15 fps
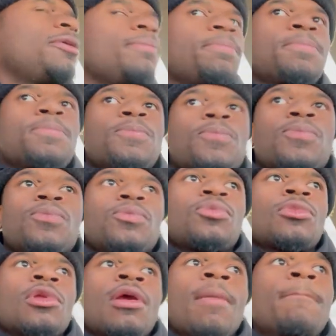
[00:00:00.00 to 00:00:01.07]

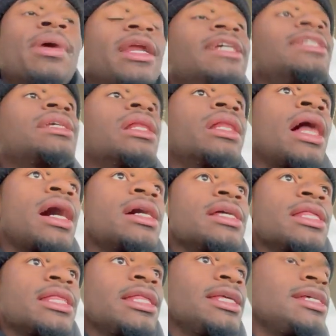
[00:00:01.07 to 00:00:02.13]
But it's a lot
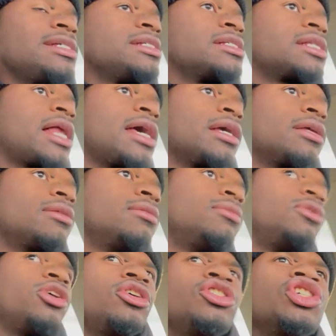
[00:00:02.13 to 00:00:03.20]
of things like
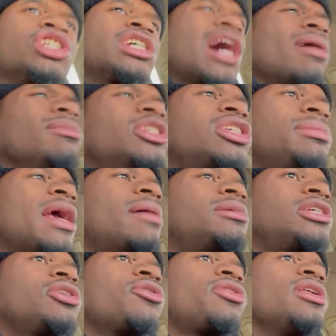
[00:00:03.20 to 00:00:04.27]
they're just coming to me. I'm
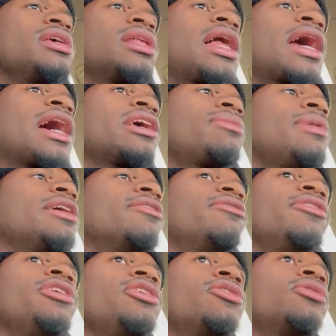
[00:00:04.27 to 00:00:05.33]
sitting here thinking like I can make a
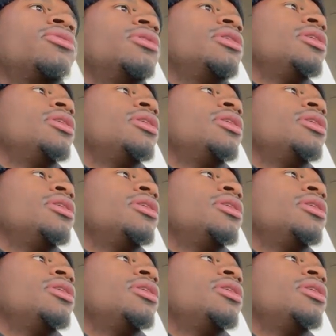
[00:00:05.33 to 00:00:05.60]
video